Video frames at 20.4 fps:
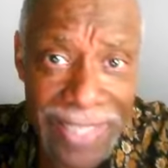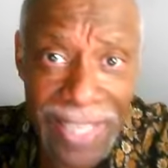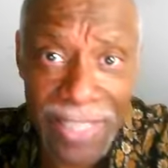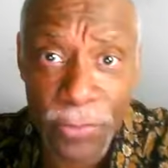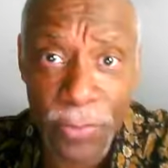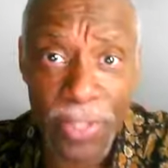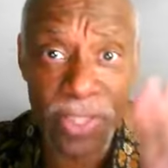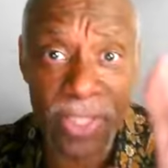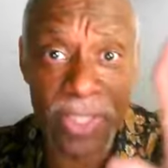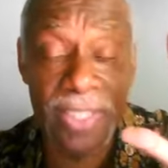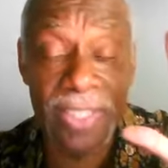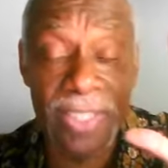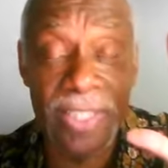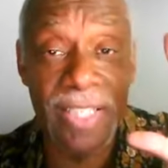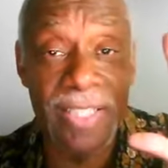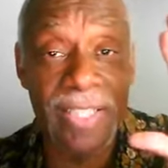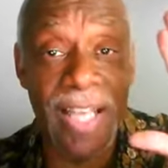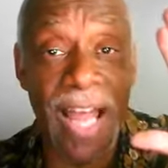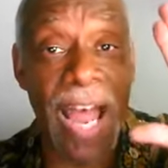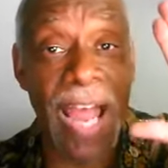That's why Jesus
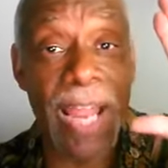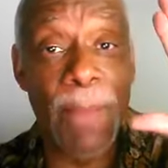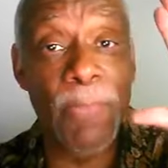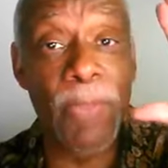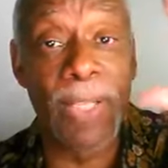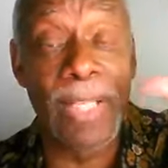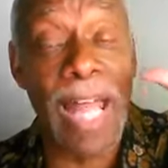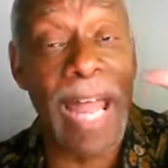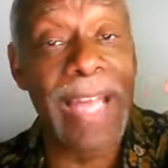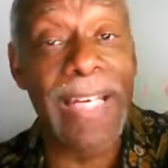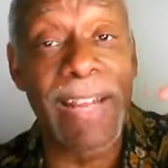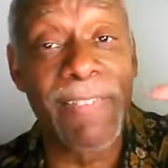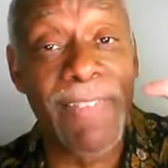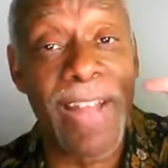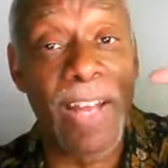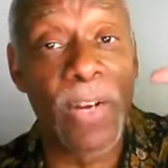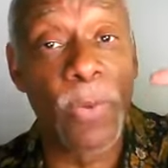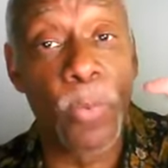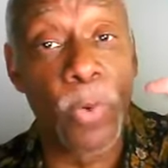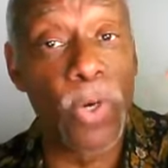says, I am the light. I've
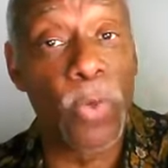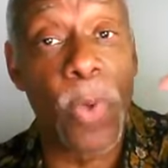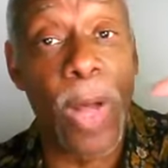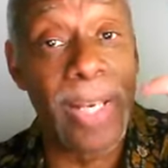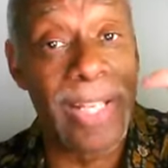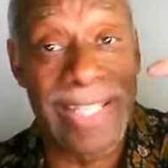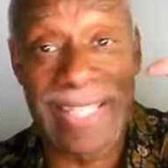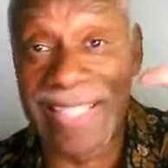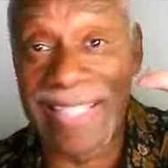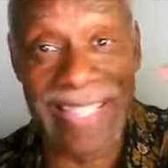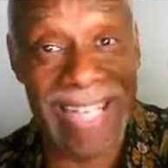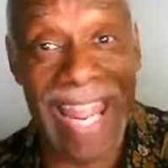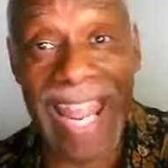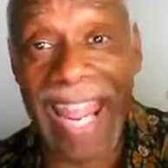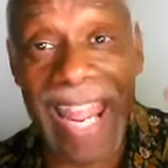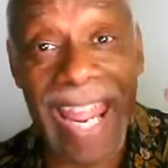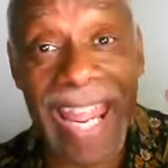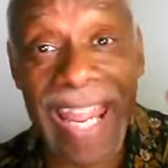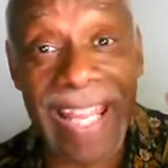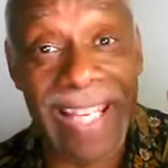got to work while it's
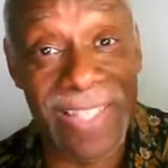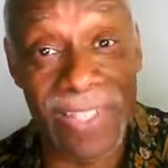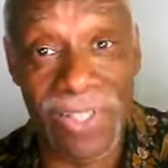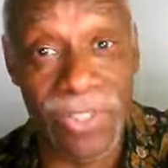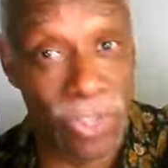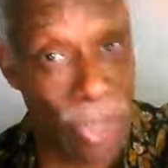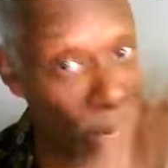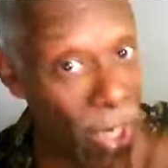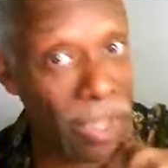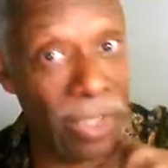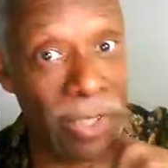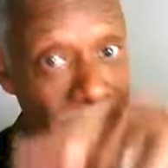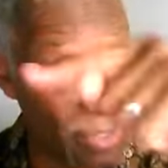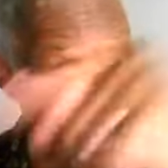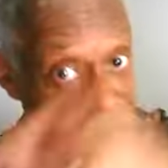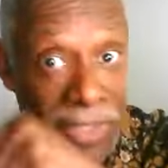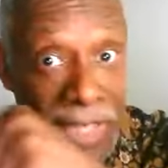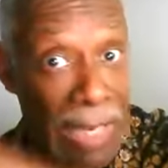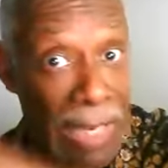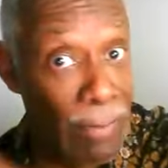day. Because the darkness
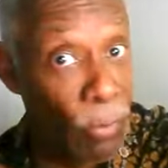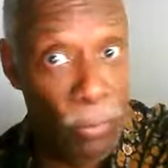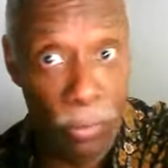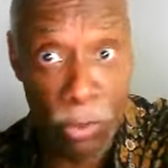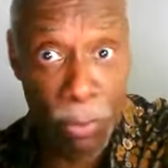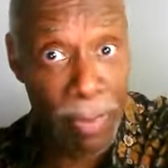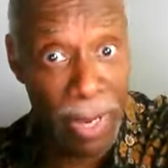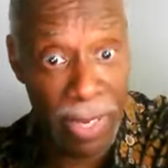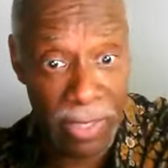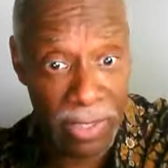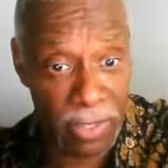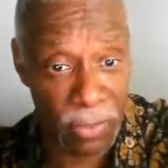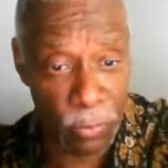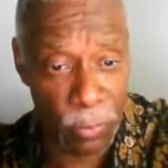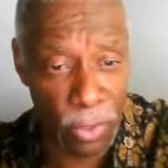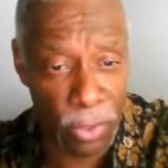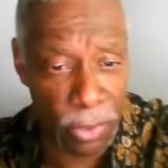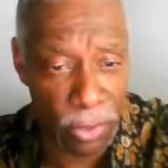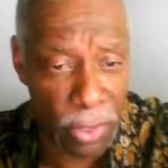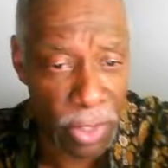is coming when nobody can
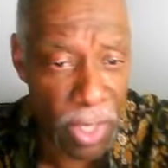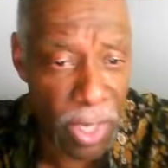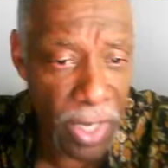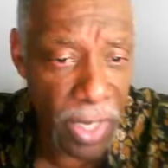work.